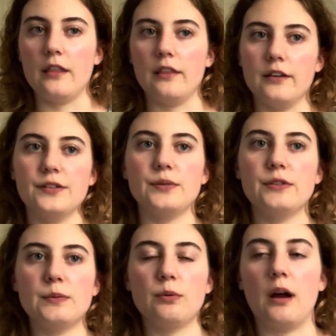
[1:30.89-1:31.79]
this
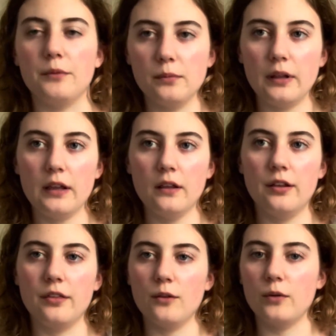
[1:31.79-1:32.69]
was probably
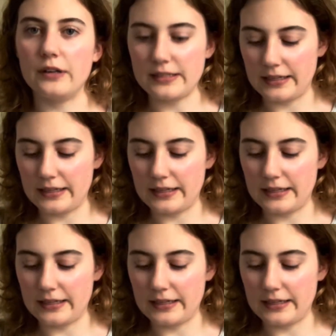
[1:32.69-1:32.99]
the worst